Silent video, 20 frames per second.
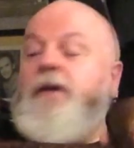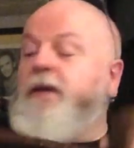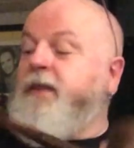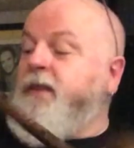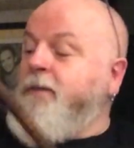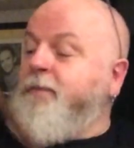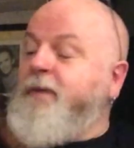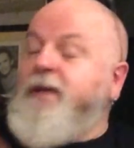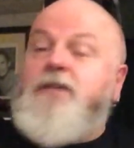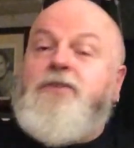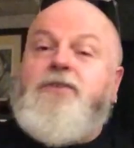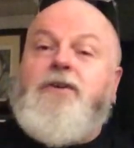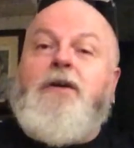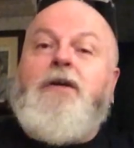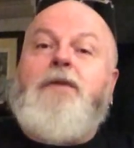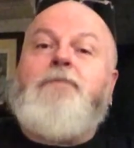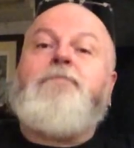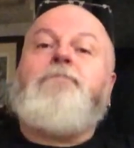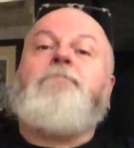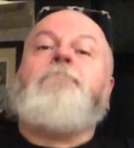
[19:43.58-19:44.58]
In the
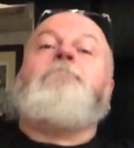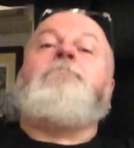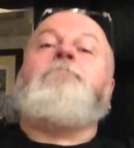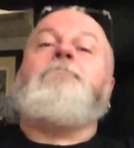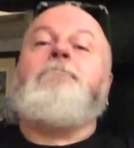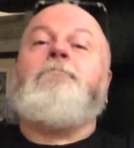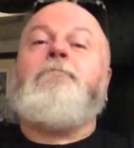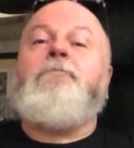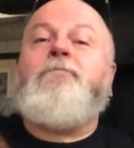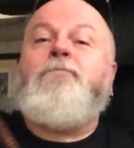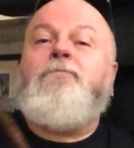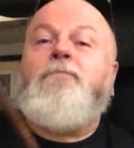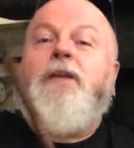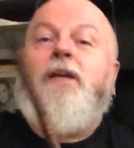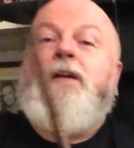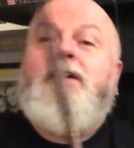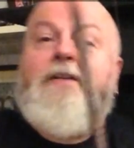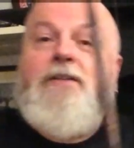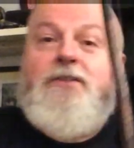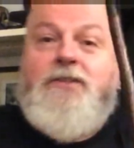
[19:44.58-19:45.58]
meantime,
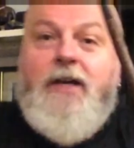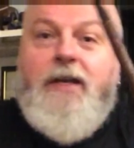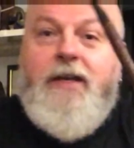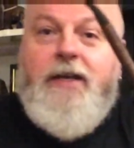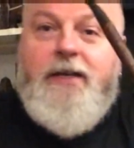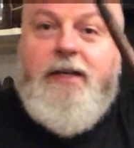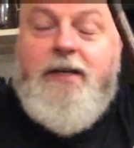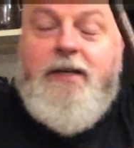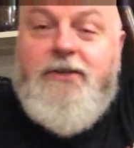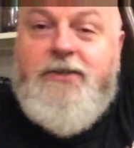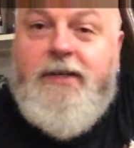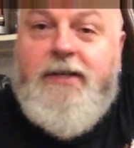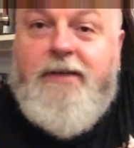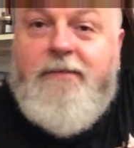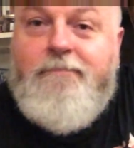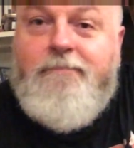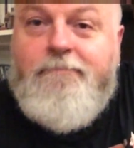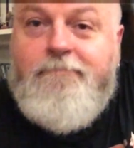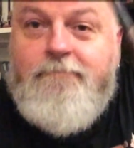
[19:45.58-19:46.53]
take it easy,